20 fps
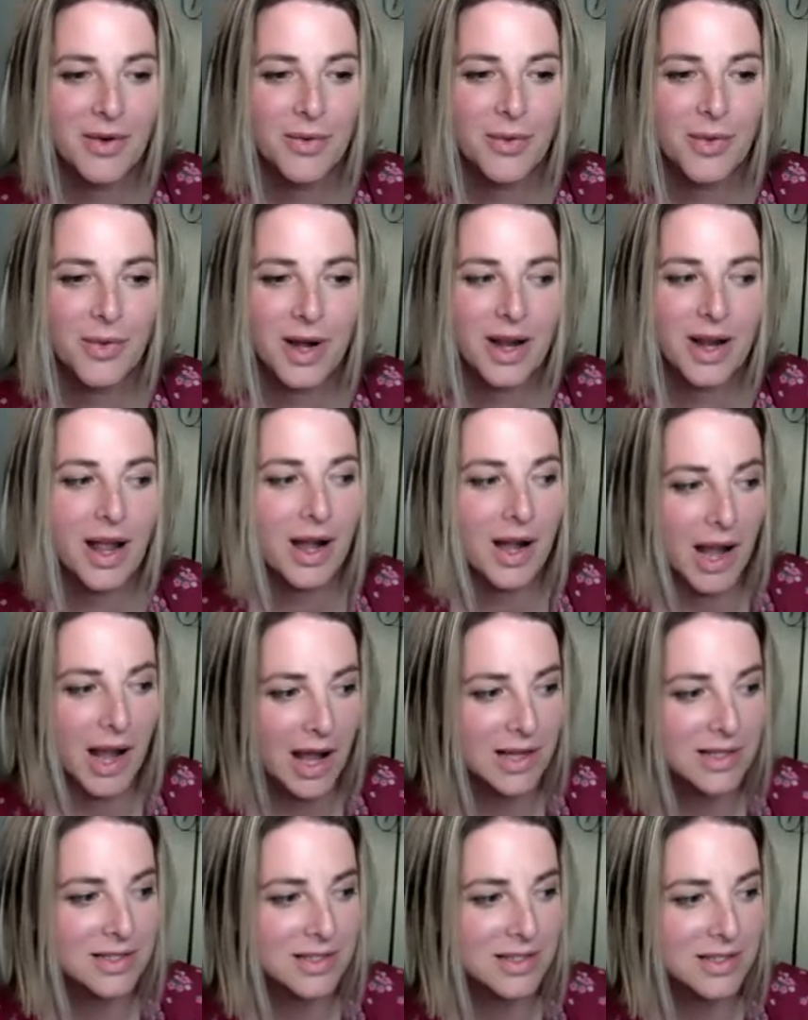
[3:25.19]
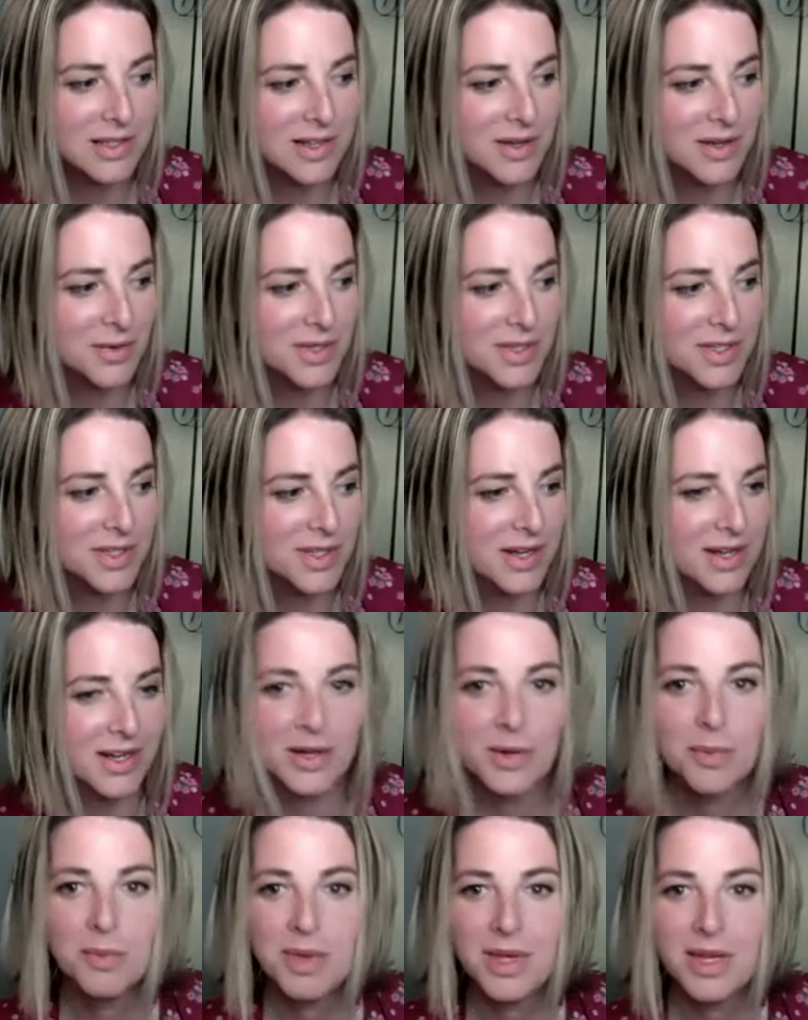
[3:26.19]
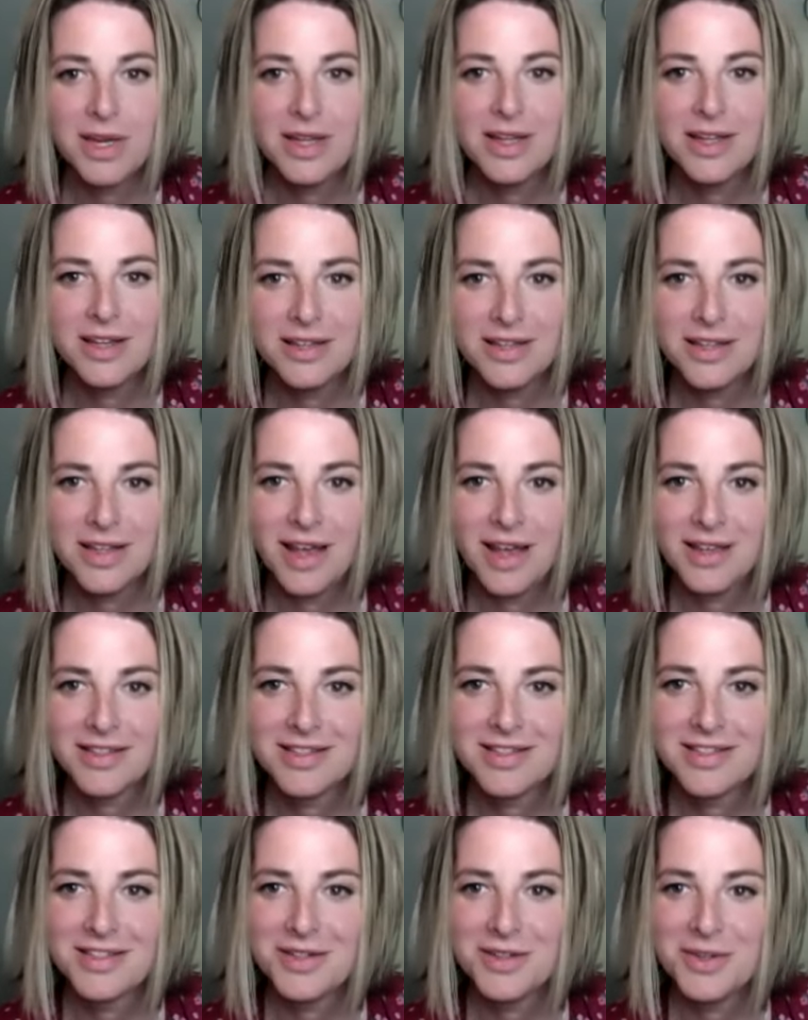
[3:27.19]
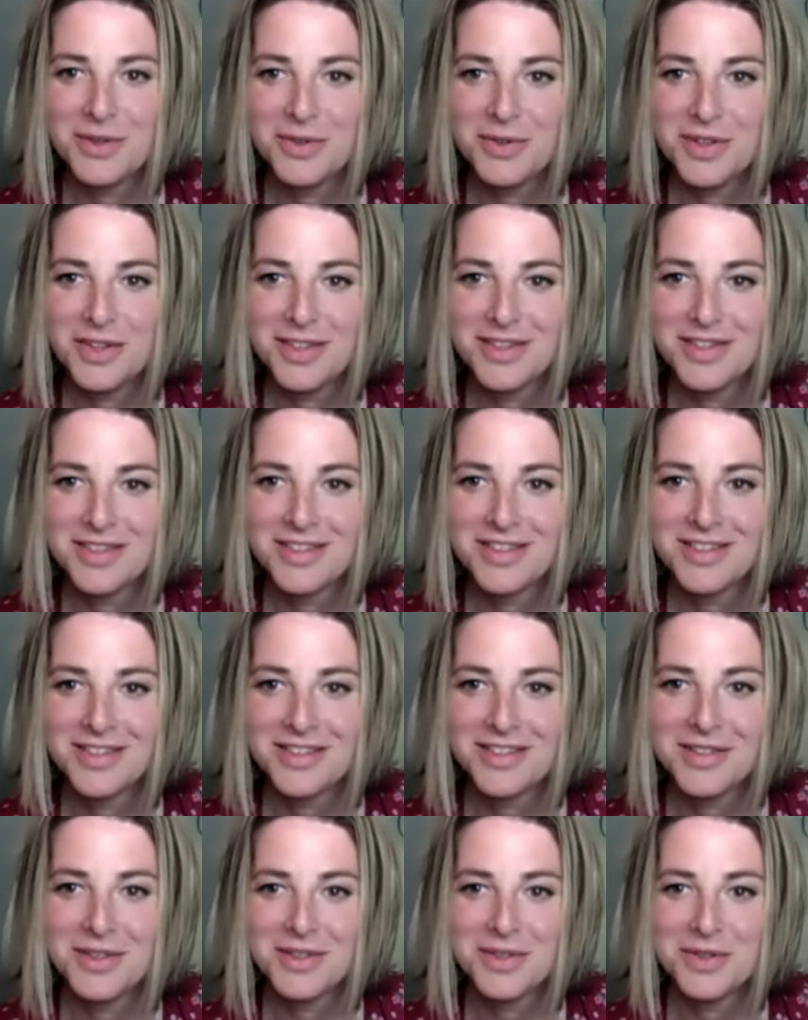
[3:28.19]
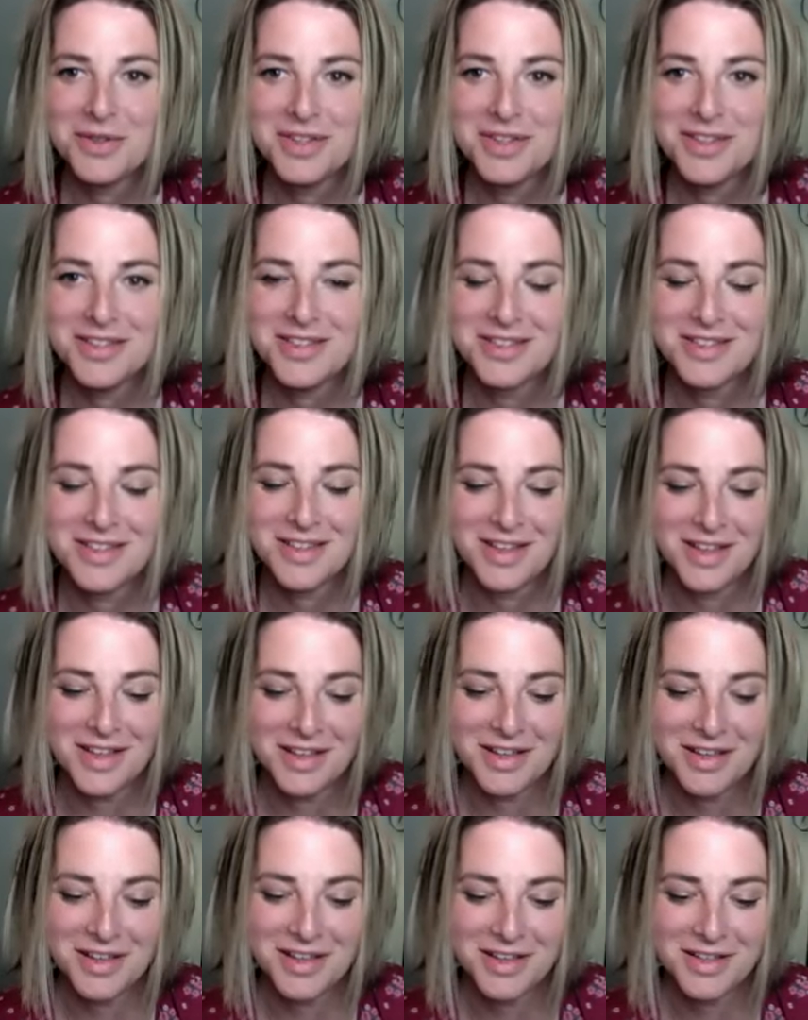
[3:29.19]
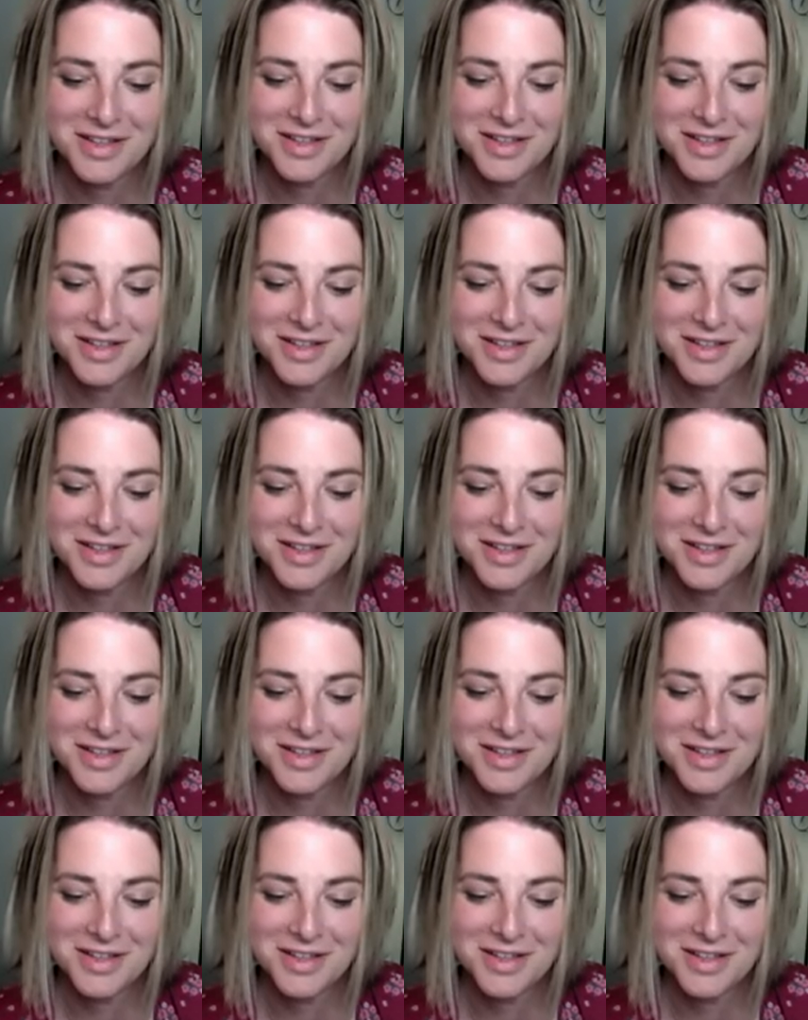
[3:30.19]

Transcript: when I got asked, it was like an immediate yes to do this to do this uh,